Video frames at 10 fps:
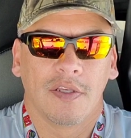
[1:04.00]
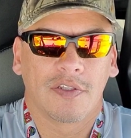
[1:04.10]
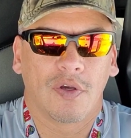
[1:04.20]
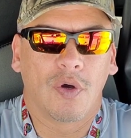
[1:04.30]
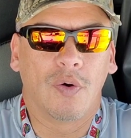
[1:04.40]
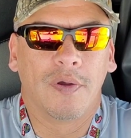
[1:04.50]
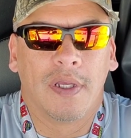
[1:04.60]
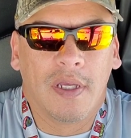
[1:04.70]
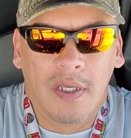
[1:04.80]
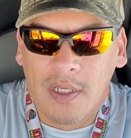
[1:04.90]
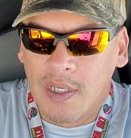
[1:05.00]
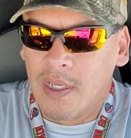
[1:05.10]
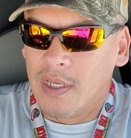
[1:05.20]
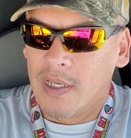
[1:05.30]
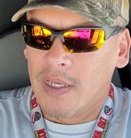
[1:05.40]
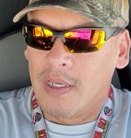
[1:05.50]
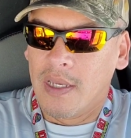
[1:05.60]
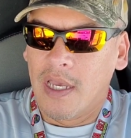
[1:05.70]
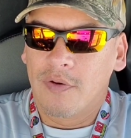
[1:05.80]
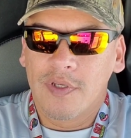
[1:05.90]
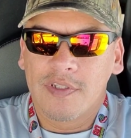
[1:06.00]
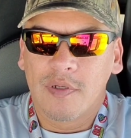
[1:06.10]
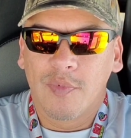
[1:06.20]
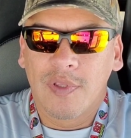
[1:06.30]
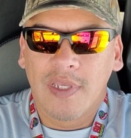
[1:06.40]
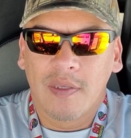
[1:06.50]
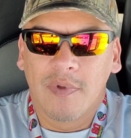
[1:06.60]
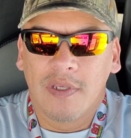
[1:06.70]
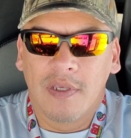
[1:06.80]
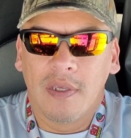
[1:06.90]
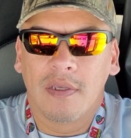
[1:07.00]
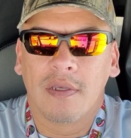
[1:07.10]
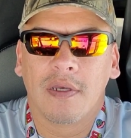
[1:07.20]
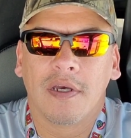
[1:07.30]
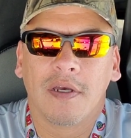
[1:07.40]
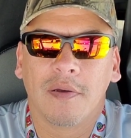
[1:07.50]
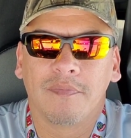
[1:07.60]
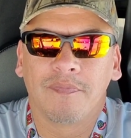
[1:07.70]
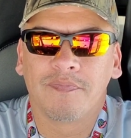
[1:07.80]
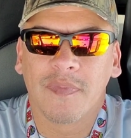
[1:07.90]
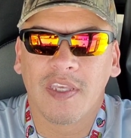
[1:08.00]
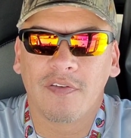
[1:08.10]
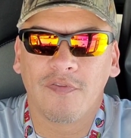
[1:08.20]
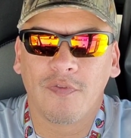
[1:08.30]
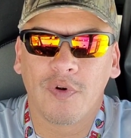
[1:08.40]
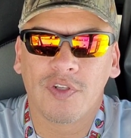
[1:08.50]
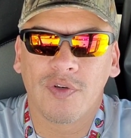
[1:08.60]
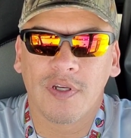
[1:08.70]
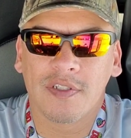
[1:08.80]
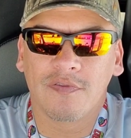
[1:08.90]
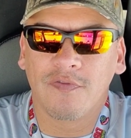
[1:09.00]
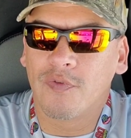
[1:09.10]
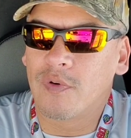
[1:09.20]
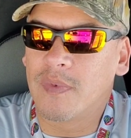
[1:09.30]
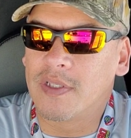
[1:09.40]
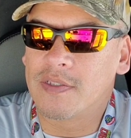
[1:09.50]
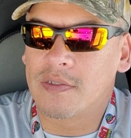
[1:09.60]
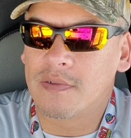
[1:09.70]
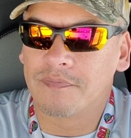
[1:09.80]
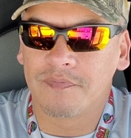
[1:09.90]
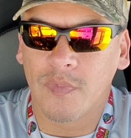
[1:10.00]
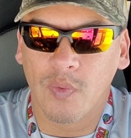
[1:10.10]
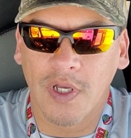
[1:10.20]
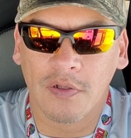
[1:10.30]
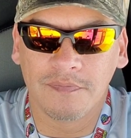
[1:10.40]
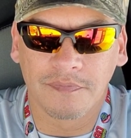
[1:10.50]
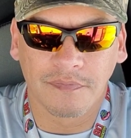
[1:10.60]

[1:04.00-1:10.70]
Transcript: So how does someone like me get 4 trucks in 4 months? Well,